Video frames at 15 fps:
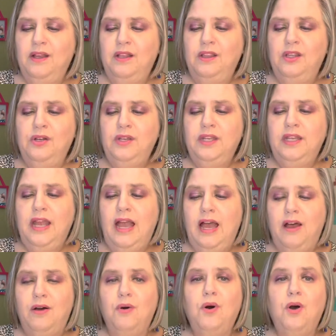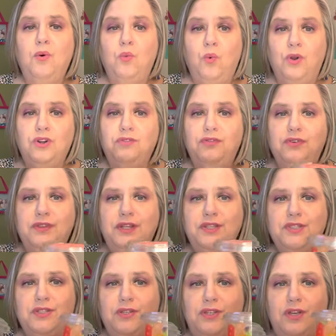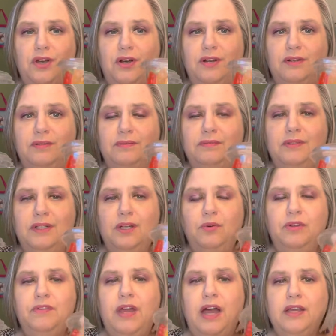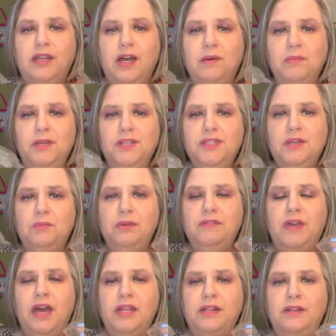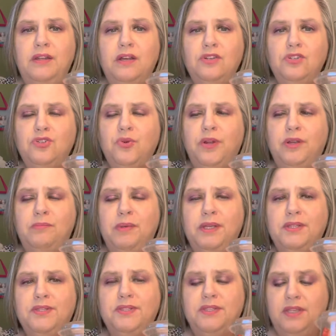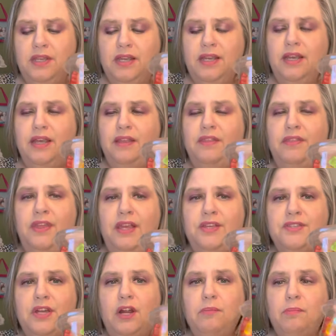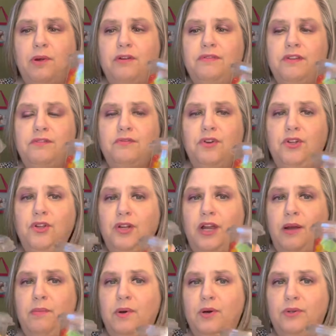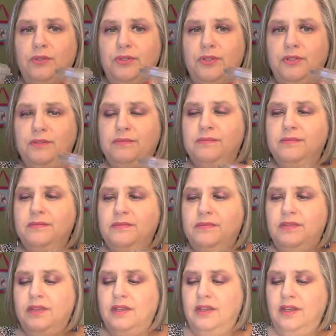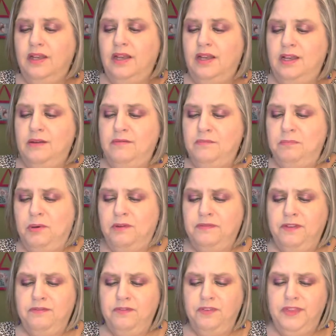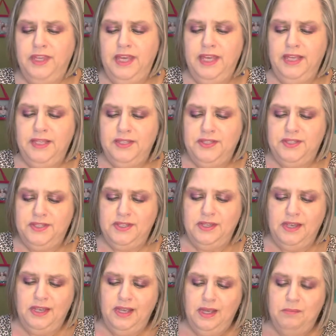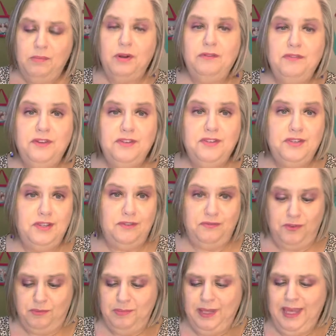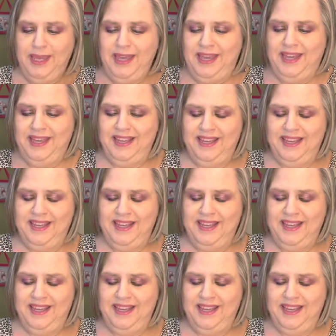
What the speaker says: Look at how wonderful these look, y'all. We've got gummies and we've got a nut trail mix. These are perfect for your cup holder, perfect for the kids. perfect for me.